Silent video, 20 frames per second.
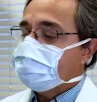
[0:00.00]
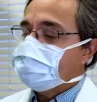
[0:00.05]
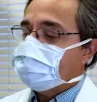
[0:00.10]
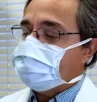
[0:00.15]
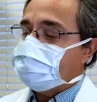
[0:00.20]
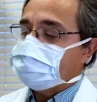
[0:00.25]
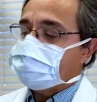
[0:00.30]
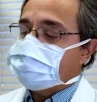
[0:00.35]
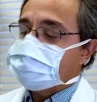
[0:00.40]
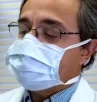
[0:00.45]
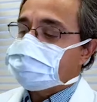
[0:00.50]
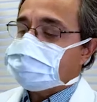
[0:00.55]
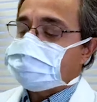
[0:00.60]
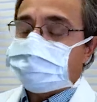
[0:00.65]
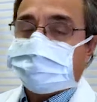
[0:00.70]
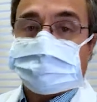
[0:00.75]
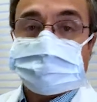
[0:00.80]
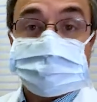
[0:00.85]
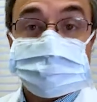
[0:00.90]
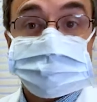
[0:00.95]
Now,
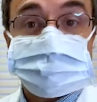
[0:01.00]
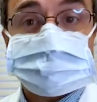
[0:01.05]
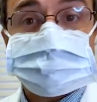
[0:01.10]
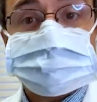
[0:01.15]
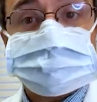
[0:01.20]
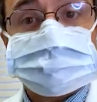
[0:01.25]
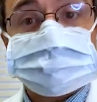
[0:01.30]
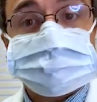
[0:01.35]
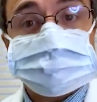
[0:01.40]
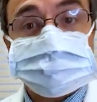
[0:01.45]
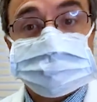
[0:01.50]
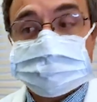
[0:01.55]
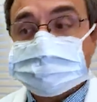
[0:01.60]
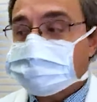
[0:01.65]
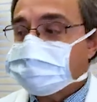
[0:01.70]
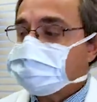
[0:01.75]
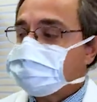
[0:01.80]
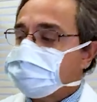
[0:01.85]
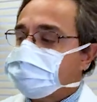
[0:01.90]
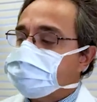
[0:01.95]
the other technique is
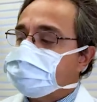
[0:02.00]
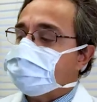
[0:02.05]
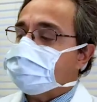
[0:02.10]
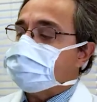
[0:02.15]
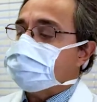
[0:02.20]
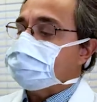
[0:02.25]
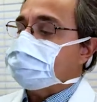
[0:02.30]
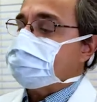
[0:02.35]
good, and